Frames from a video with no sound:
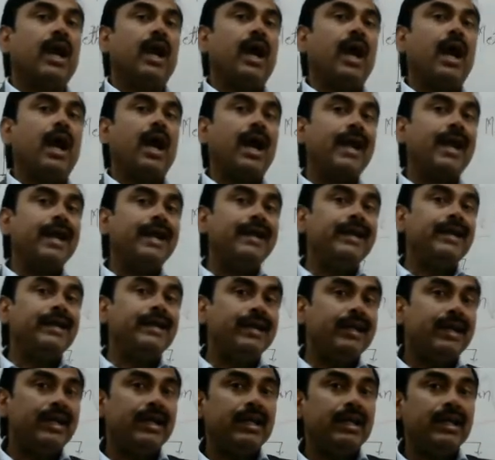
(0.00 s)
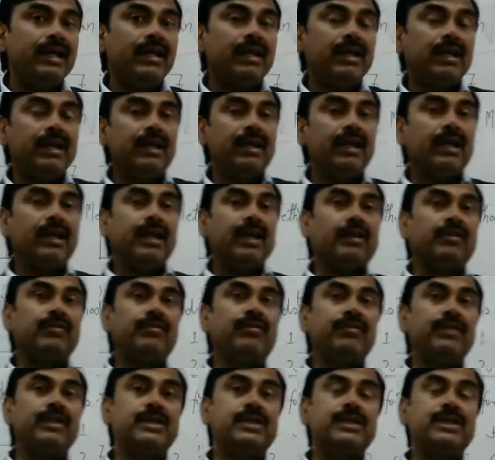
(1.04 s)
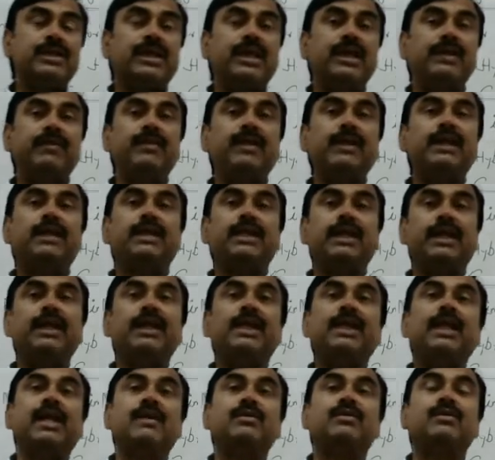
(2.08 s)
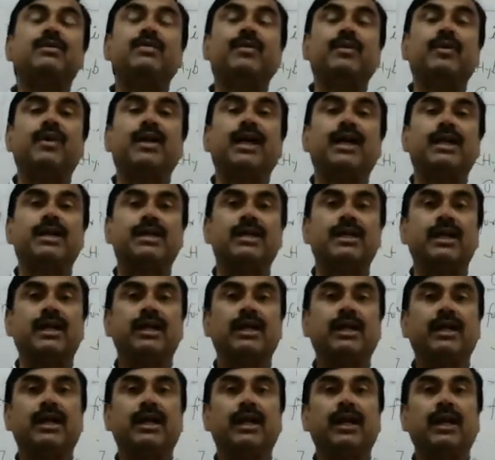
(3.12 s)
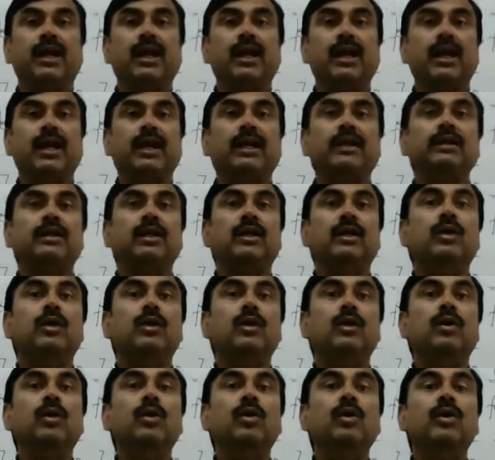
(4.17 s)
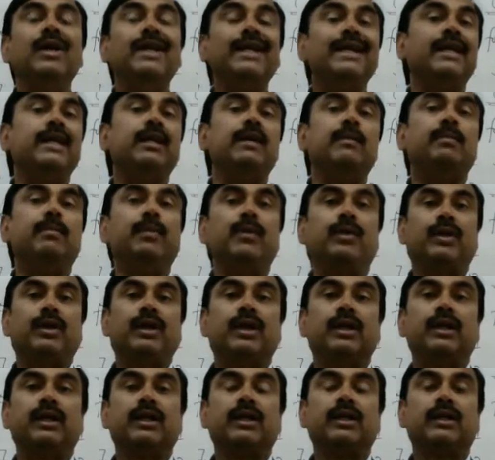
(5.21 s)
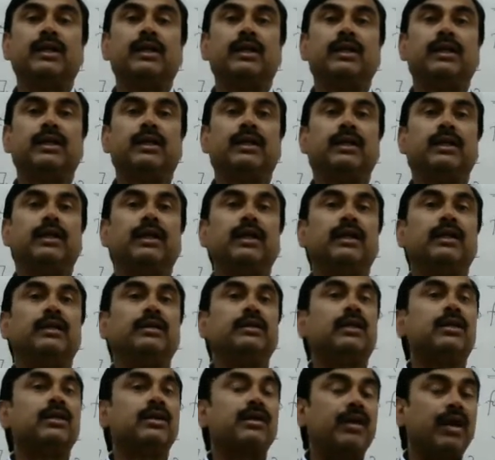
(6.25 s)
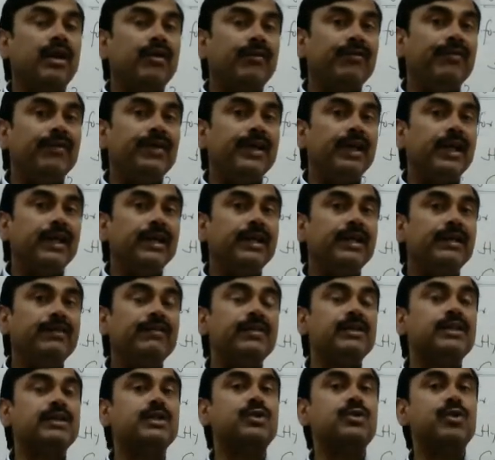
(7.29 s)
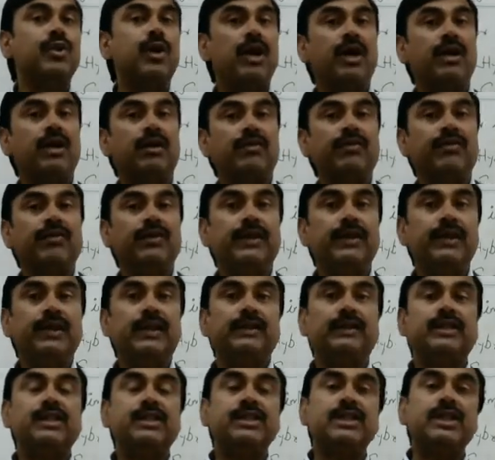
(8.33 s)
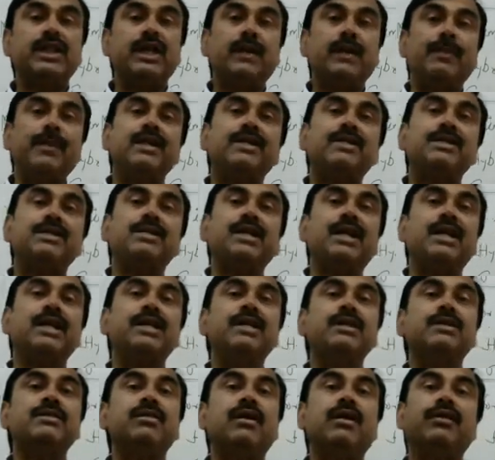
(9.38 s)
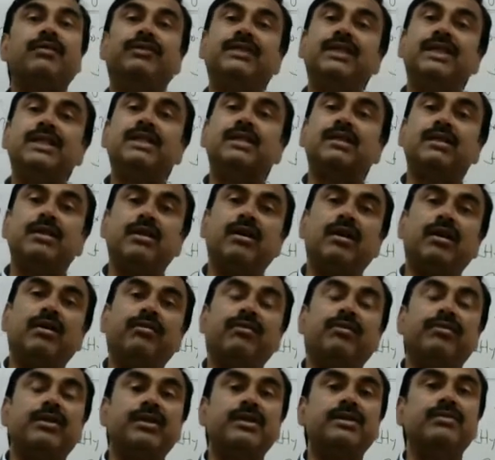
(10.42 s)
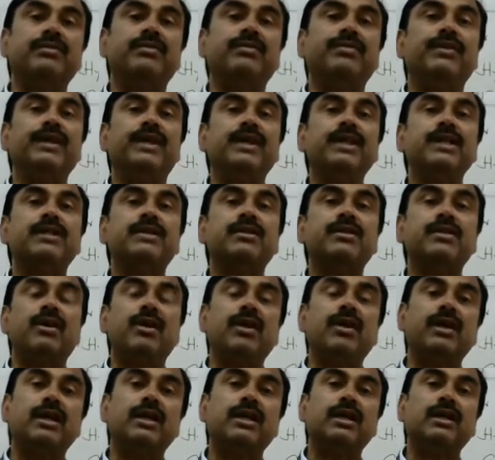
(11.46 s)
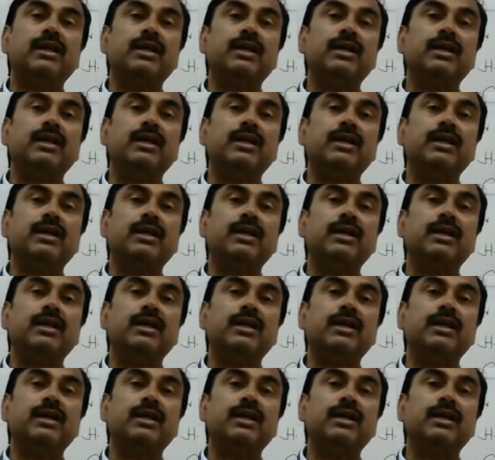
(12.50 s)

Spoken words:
and it was giving 10 times production in the low input. The crop variety was dwarf. The shape and size of this crop was very short.